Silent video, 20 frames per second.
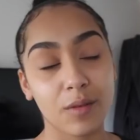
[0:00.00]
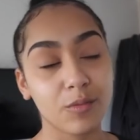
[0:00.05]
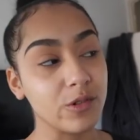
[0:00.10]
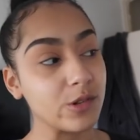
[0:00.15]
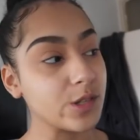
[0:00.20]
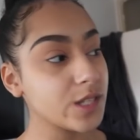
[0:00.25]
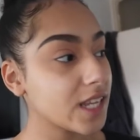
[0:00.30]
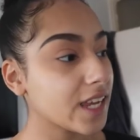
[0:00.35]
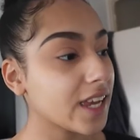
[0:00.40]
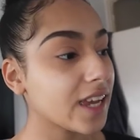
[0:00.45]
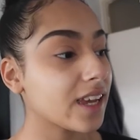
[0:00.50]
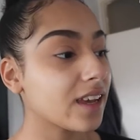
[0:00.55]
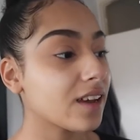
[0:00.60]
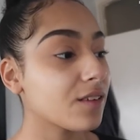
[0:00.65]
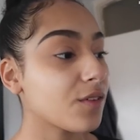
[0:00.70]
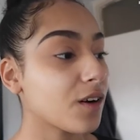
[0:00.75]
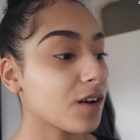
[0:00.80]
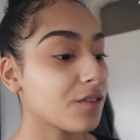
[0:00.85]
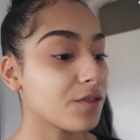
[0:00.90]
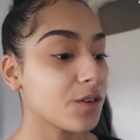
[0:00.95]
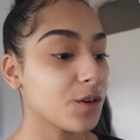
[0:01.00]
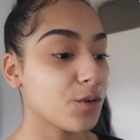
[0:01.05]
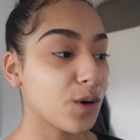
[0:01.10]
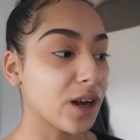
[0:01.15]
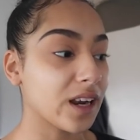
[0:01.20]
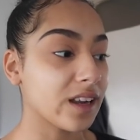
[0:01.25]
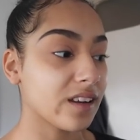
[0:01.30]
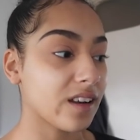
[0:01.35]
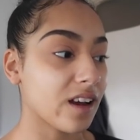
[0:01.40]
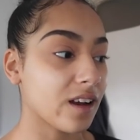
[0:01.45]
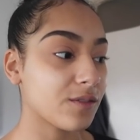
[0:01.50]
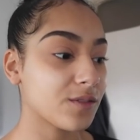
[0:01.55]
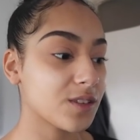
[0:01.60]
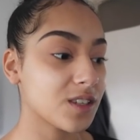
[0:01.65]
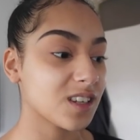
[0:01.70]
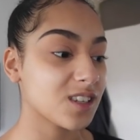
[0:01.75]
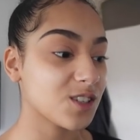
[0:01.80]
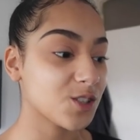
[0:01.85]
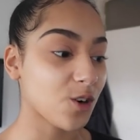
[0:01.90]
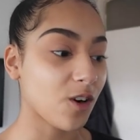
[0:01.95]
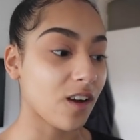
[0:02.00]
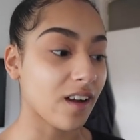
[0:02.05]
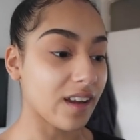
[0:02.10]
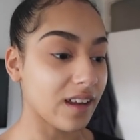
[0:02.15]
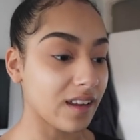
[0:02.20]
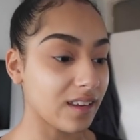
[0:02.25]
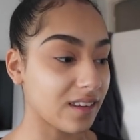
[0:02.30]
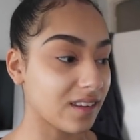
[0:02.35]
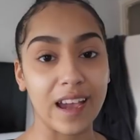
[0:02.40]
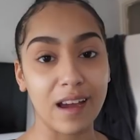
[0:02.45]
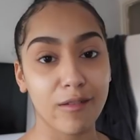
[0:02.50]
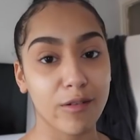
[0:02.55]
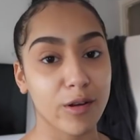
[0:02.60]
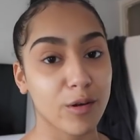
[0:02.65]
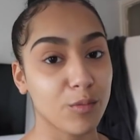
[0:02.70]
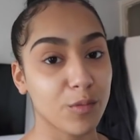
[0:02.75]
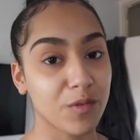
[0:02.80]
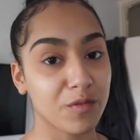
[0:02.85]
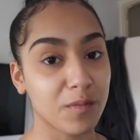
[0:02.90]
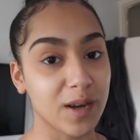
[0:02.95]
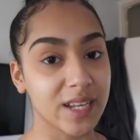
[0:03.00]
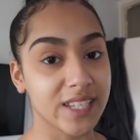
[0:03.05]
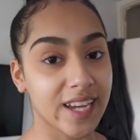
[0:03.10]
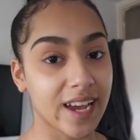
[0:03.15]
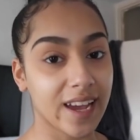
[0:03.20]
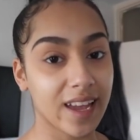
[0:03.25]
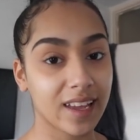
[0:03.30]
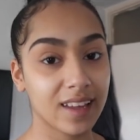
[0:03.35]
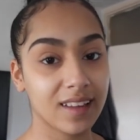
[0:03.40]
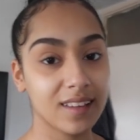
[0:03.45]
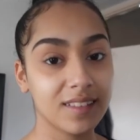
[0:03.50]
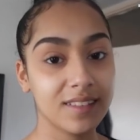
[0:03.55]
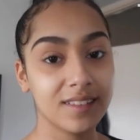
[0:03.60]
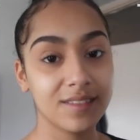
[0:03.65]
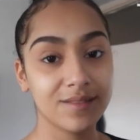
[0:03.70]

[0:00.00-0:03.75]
And we'll see if I feel well enough to try and carry on with my day